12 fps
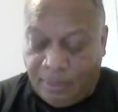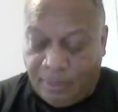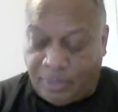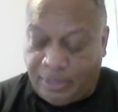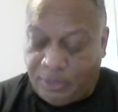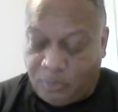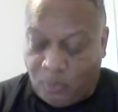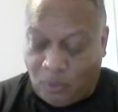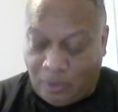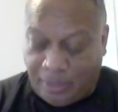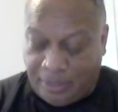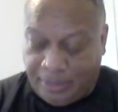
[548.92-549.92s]
But there's
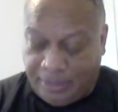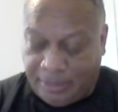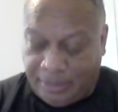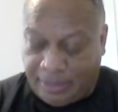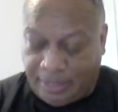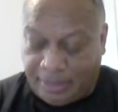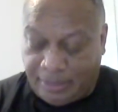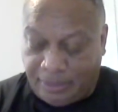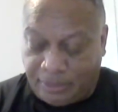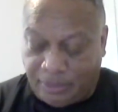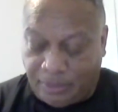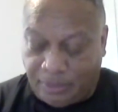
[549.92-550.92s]
more, and I can
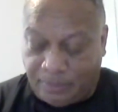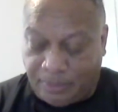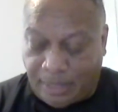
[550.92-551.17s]
also,